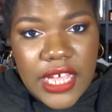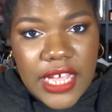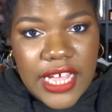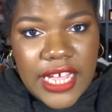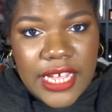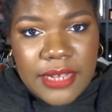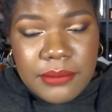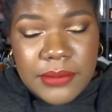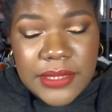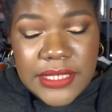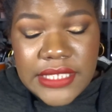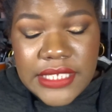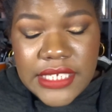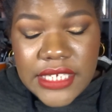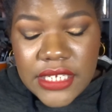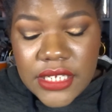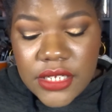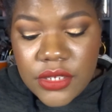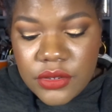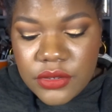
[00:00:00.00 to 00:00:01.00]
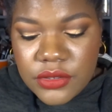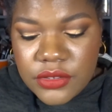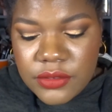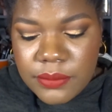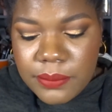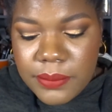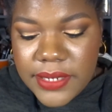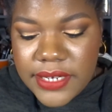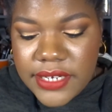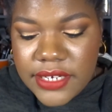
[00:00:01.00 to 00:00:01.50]
I'm still
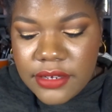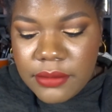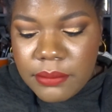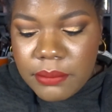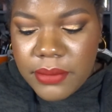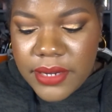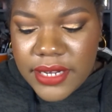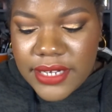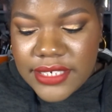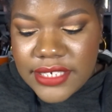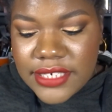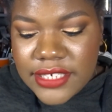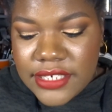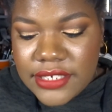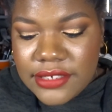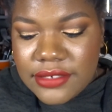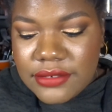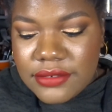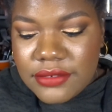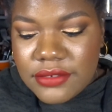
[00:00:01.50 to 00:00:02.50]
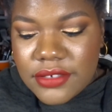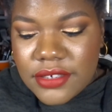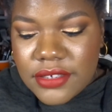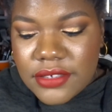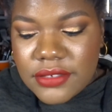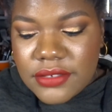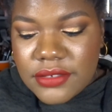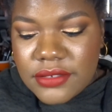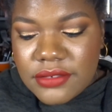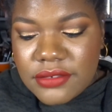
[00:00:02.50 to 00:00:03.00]
contemplating buying
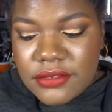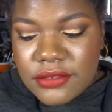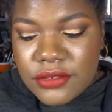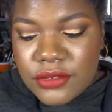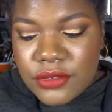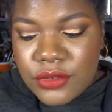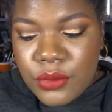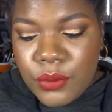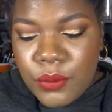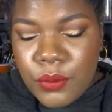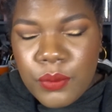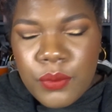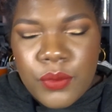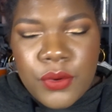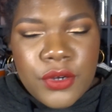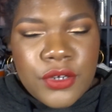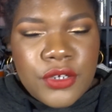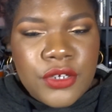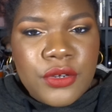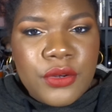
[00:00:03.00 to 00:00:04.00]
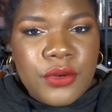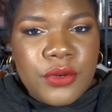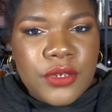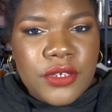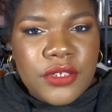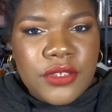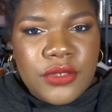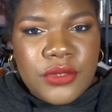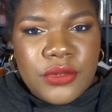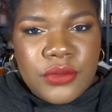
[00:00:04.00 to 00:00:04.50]
one or
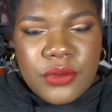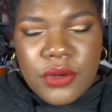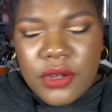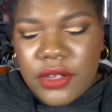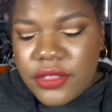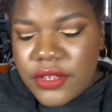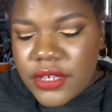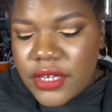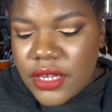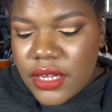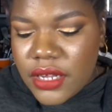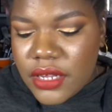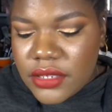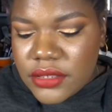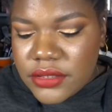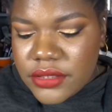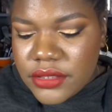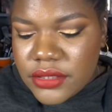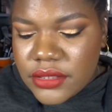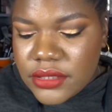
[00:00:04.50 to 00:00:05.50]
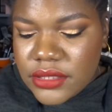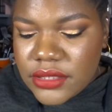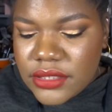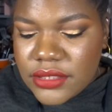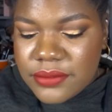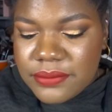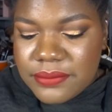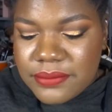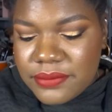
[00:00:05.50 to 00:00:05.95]
two other colors,